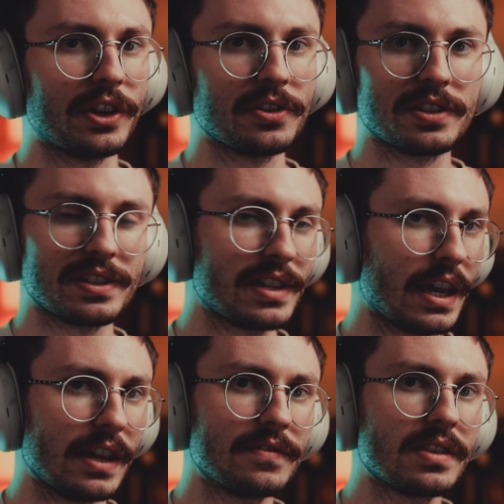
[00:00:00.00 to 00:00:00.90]
and
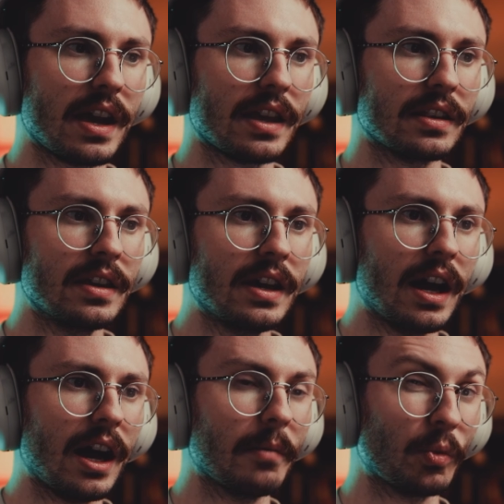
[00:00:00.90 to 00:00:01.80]
saves than
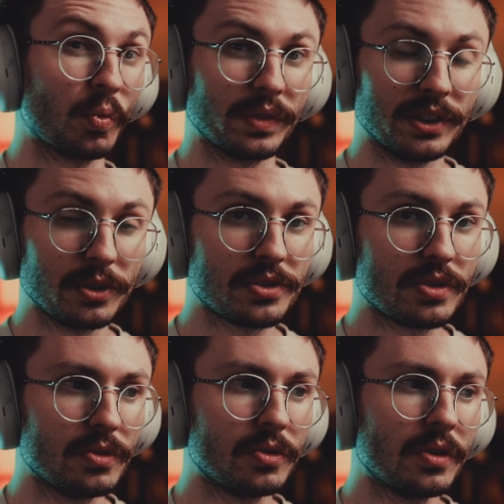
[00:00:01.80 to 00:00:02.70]
Reels
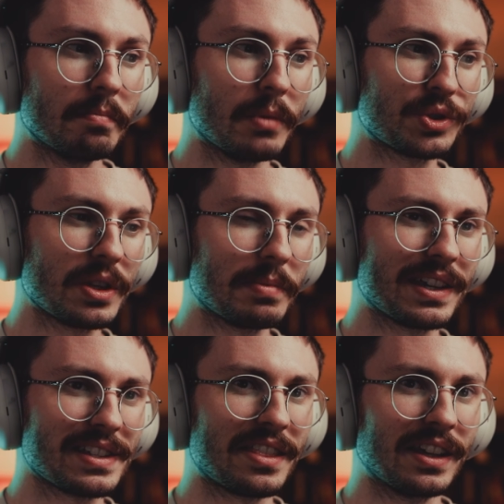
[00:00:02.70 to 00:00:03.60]
do, mostly because
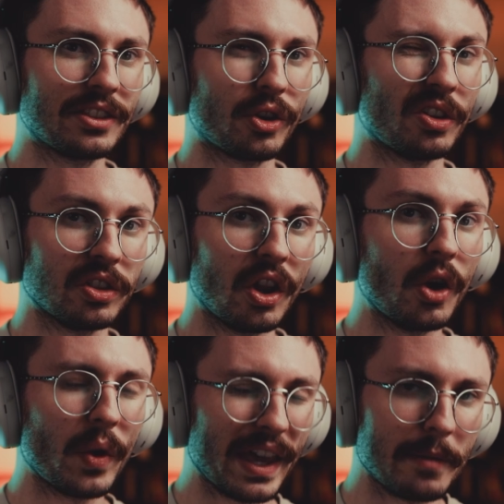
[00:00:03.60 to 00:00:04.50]
I think they're a low
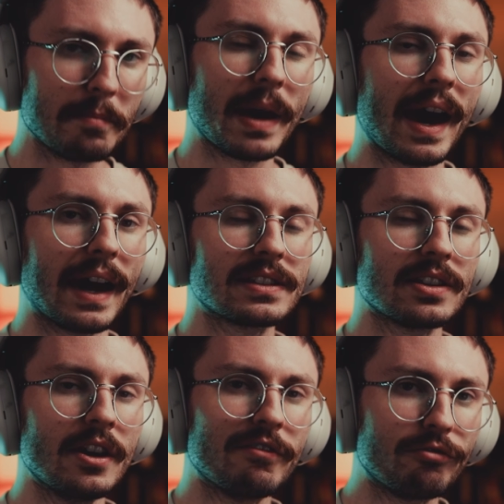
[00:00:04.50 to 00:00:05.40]
impact
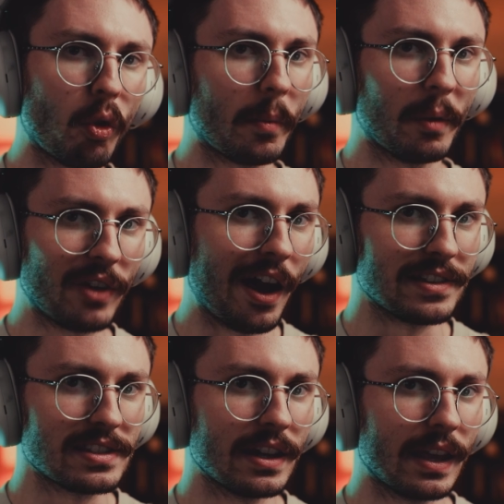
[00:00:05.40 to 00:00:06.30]
form of
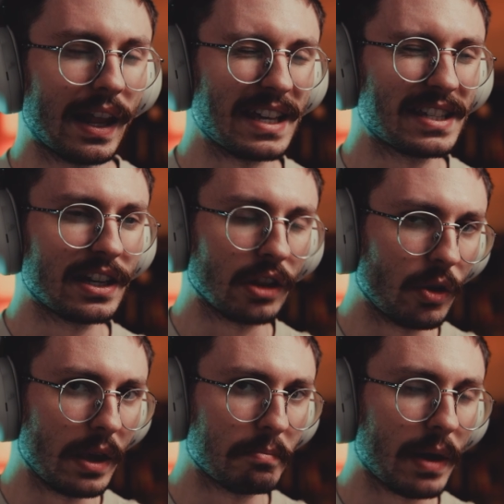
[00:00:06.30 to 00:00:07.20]
content. And I say low
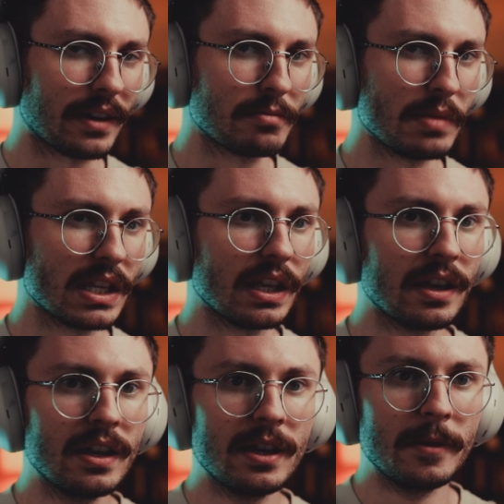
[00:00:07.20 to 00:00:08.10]
impact meaning
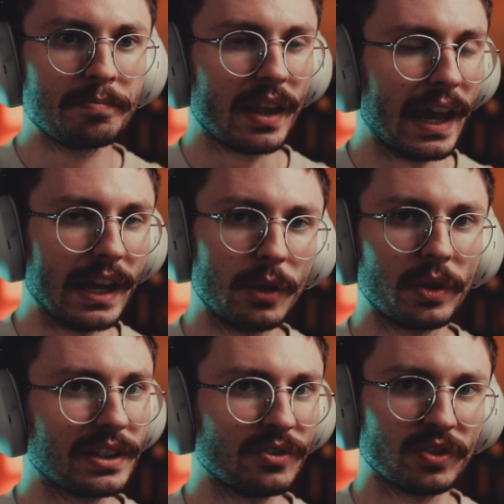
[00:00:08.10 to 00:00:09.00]
anyone
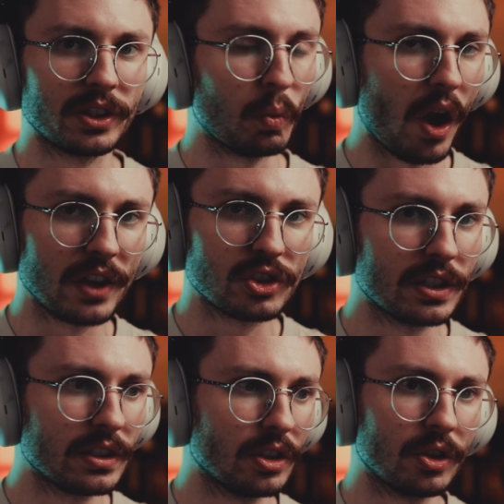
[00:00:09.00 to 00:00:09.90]
can really watch it.
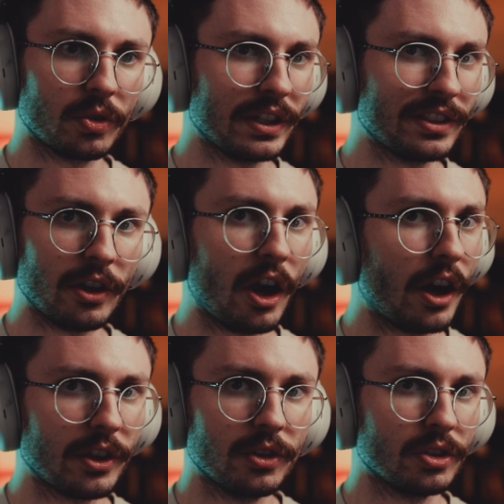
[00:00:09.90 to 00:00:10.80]
You don't need the
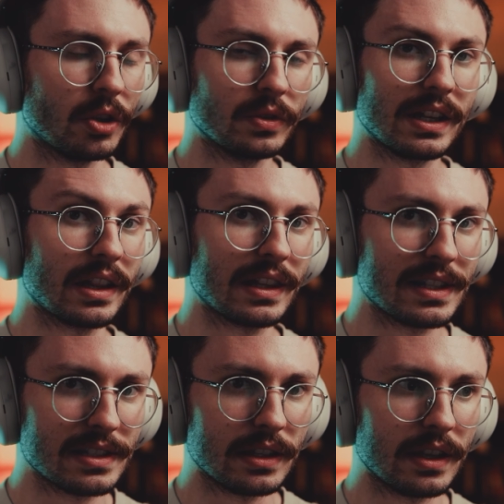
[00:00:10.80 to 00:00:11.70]
audio. You don't need to
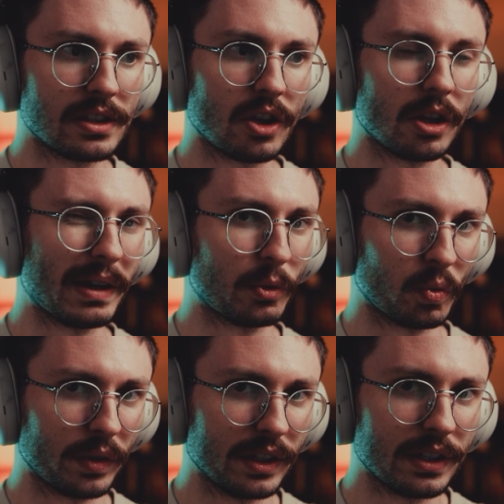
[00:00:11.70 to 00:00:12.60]
listen. It's all about
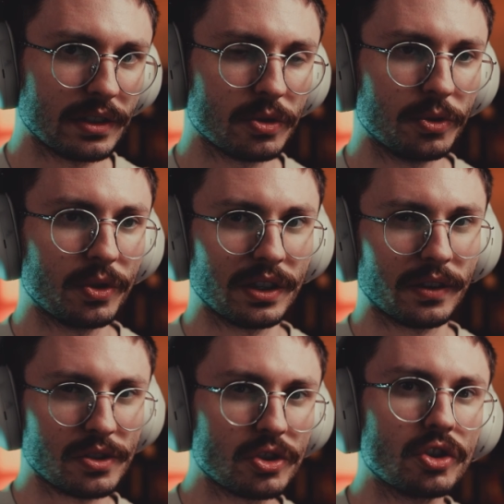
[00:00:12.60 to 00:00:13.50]
reading. So you can
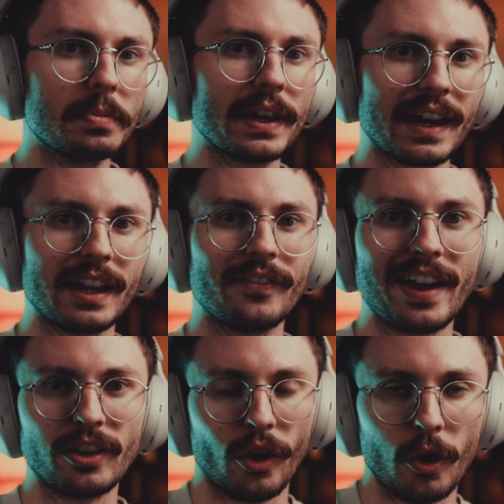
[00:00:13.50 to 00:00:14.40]
consume it kind of at
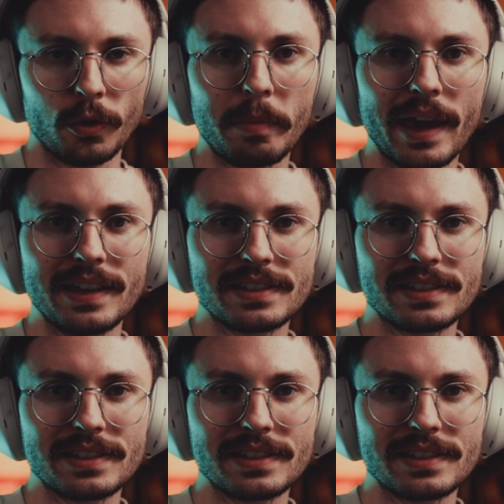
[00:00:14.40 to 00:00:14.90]
your own pace